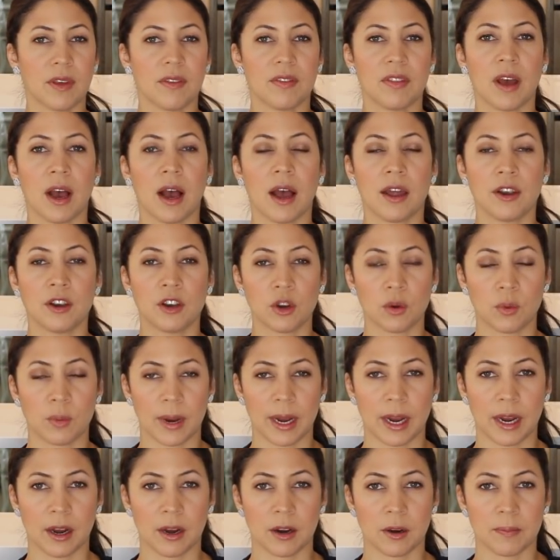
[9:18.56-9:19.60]
the
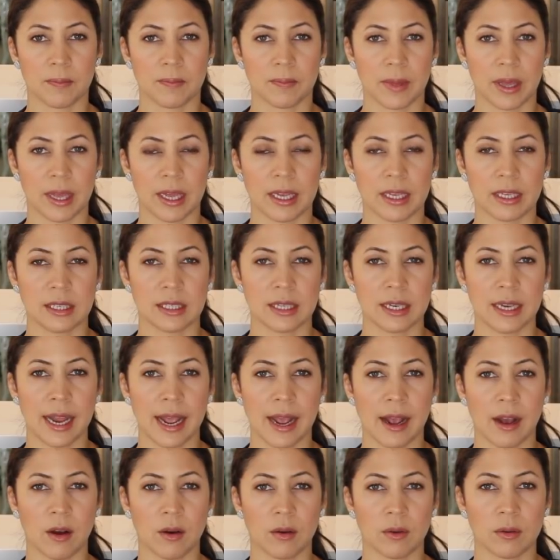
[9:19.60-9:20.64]
underwear is
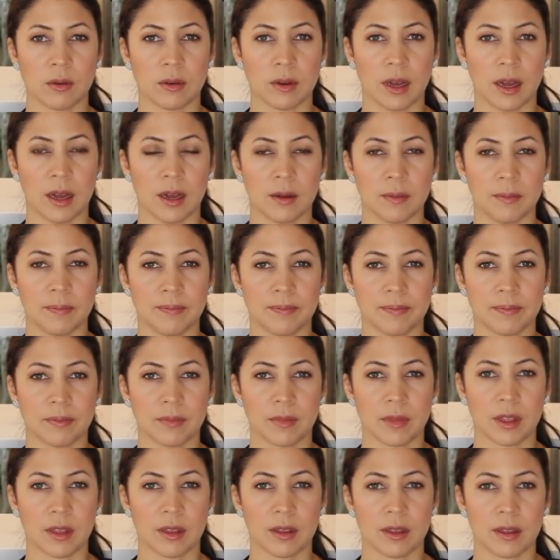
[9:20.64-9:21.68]
now um,
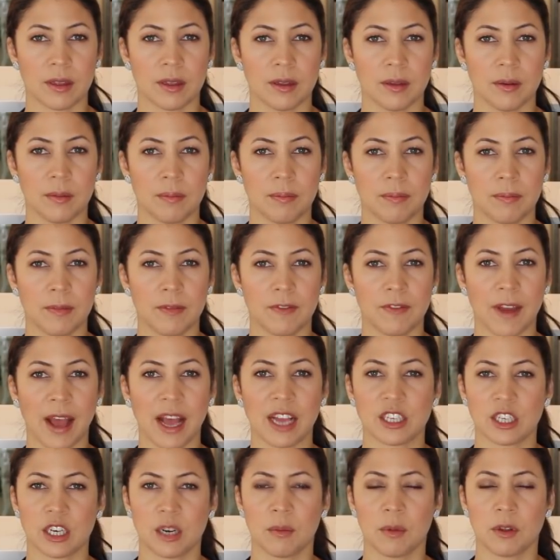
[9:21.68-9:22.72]

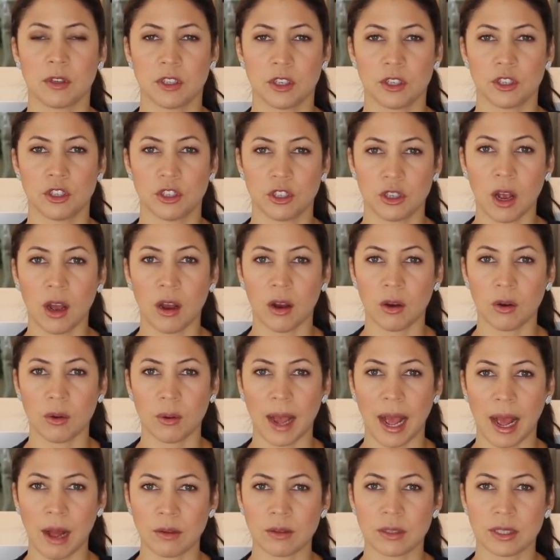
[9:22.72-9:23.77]
fashionable to
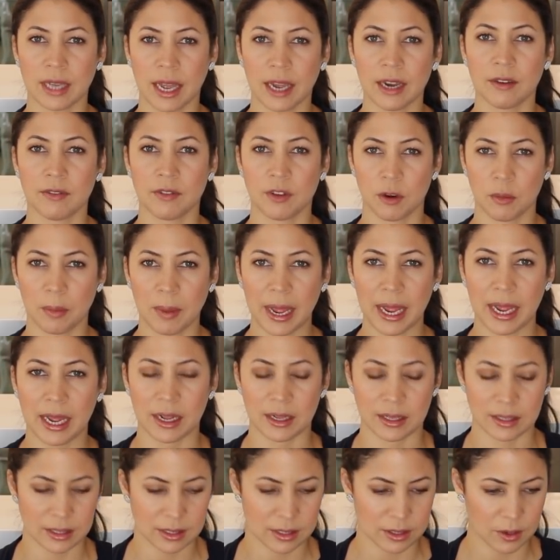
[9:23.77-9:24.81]
show outside of your
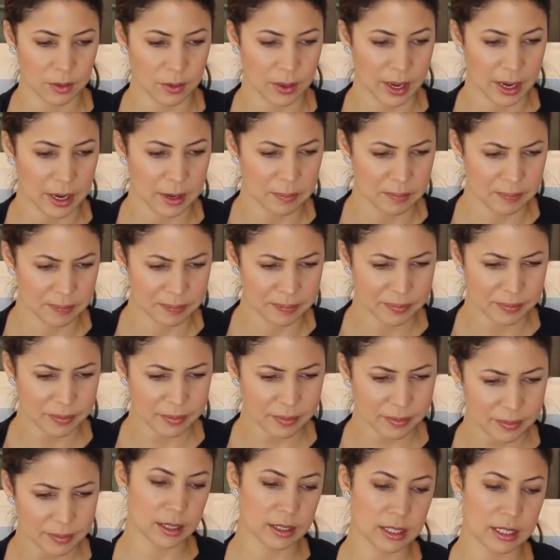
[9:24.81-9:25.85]
pants, okay?
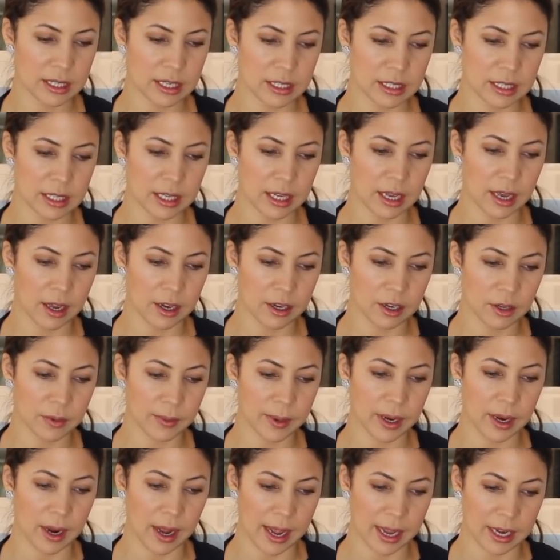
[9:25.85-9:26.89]
Since the
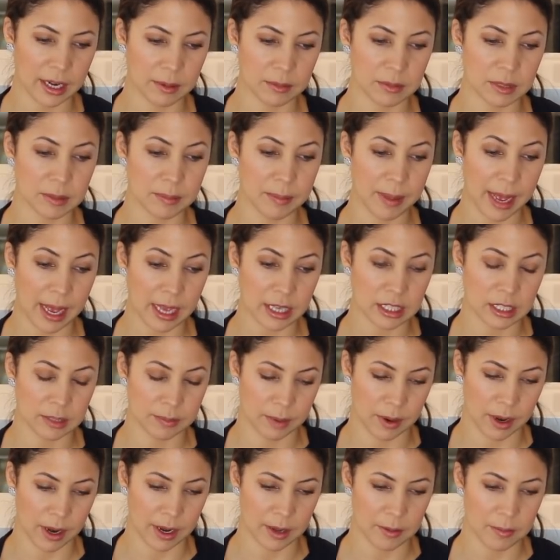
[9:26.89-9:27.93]
underwear item's
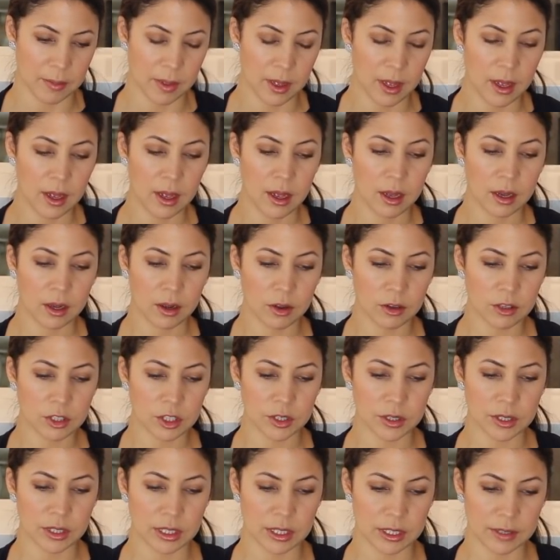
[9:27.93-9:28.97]
past prime,
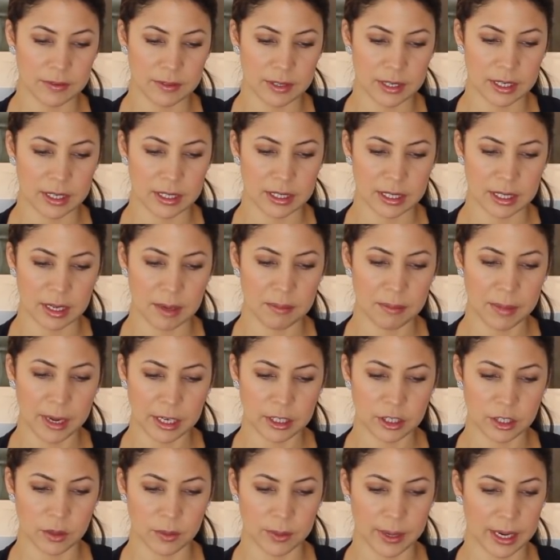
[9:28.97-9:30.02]
culture has shifted in some
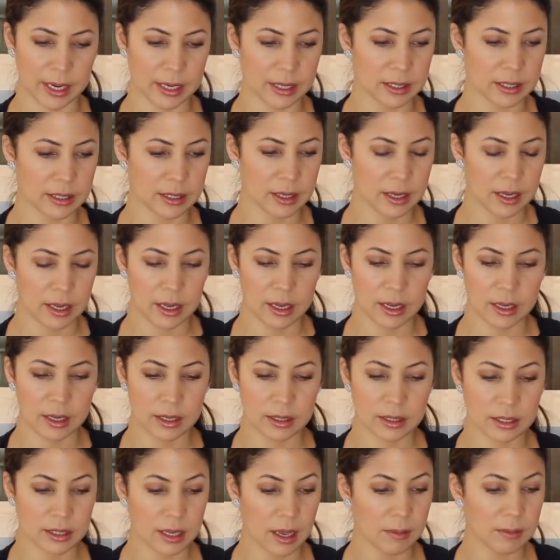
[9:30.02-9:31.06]
major ways,
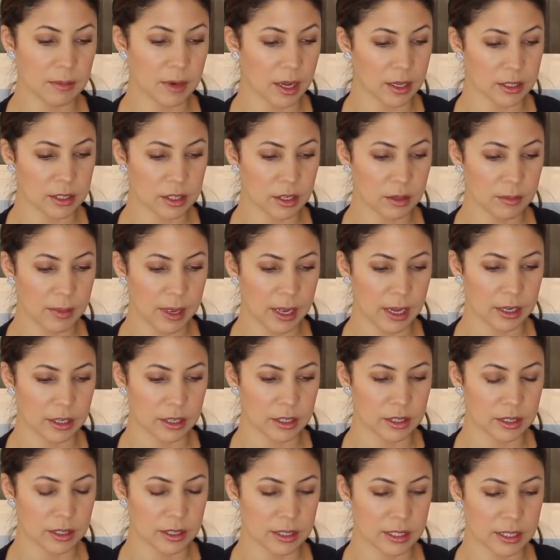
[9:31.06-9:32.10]
some not so
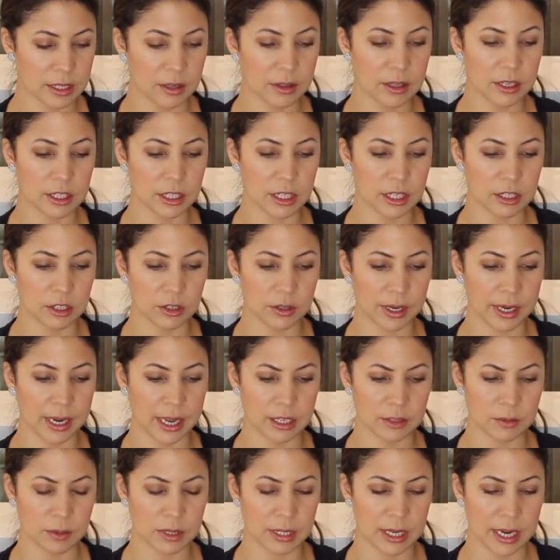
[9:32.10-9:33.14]
much. Still, the G-string
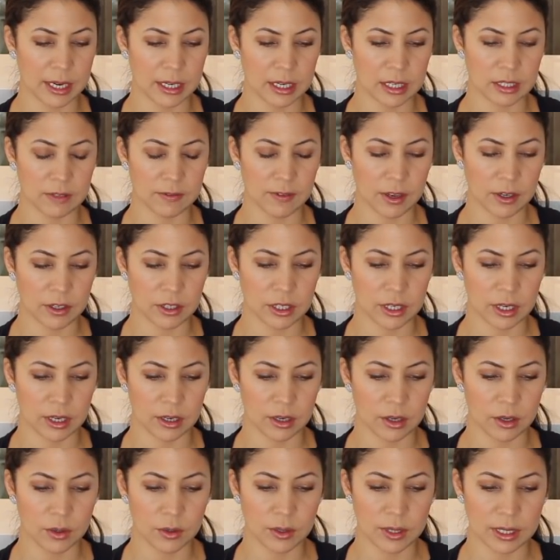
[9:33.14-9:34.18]
has retained its
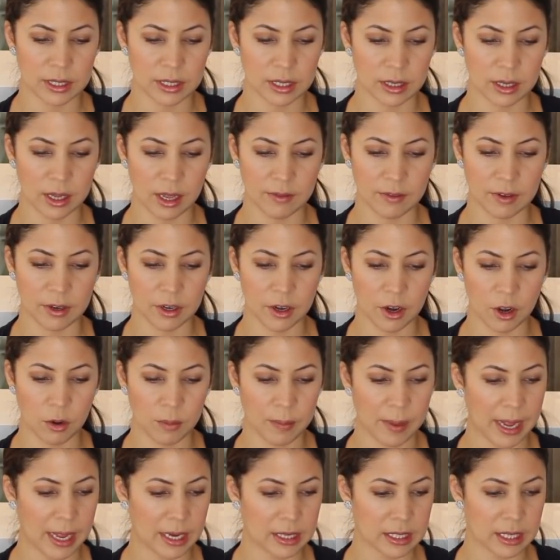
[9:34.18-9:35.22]
function. Who doesn't love a no
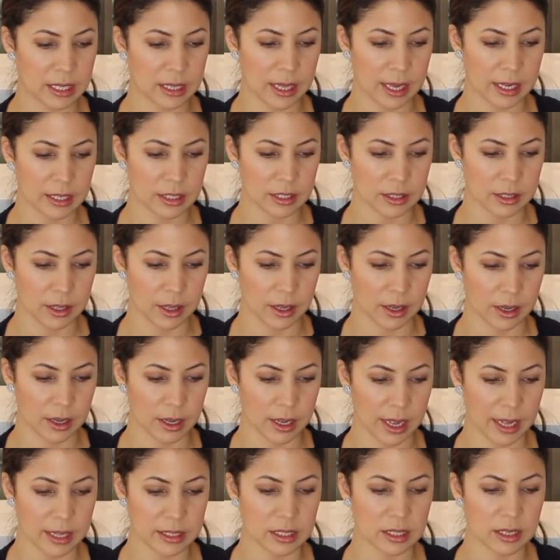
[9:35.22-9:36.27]
panty lines
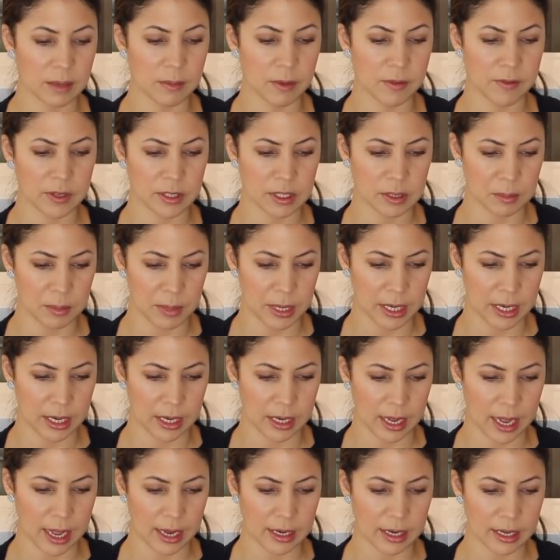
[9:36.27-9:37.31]
look and some of its
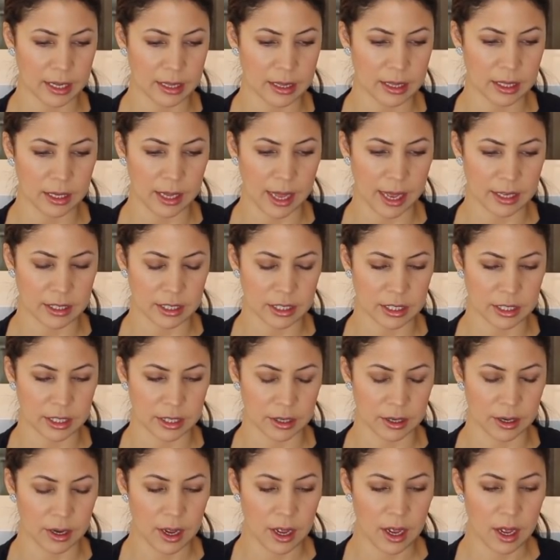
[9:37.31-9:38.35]
meaning? And in the last
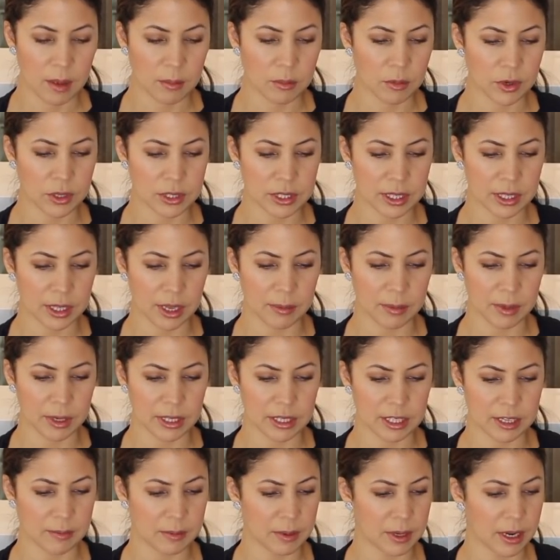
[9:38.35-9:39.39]
year, more
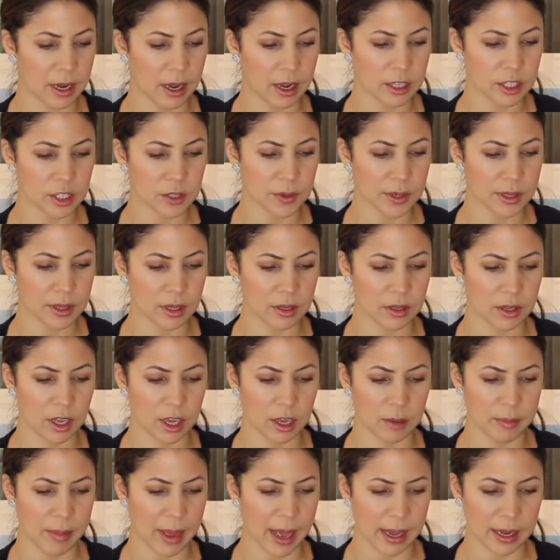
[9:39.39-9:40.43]
celebrities have been ushering the
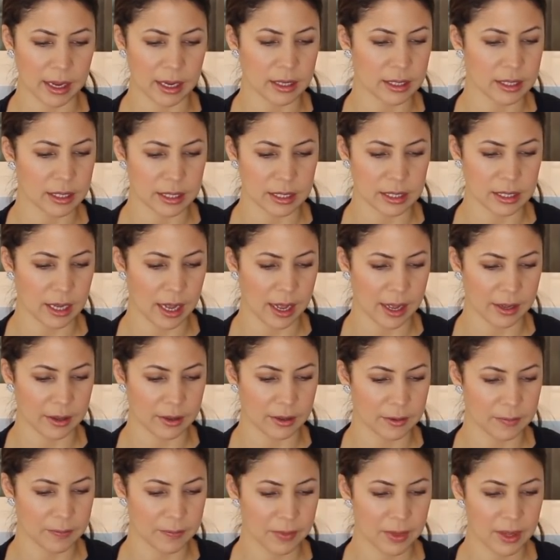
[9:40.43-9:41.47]
look back into
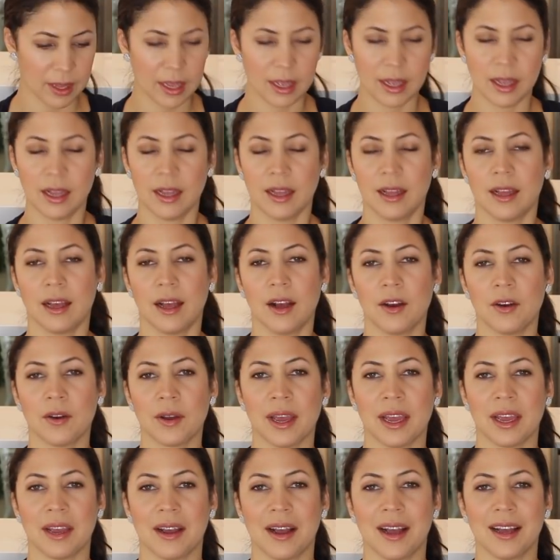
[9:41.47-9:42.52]
style
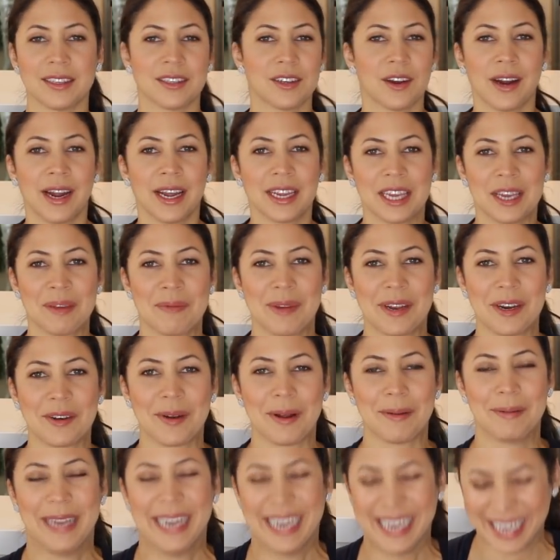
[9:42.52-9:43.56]
okay, sorry, I keep
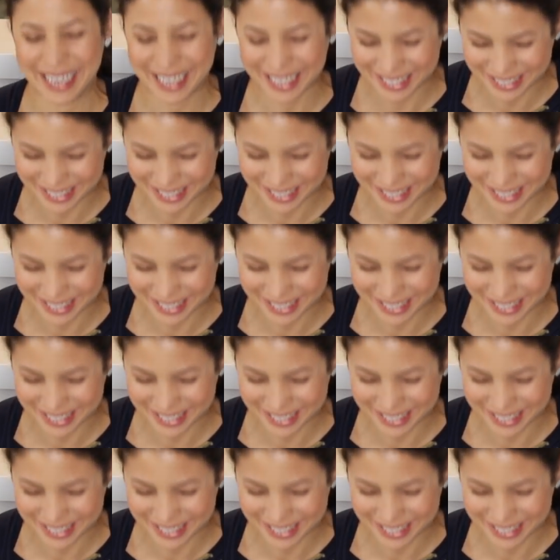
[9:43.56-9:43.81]
interrupting.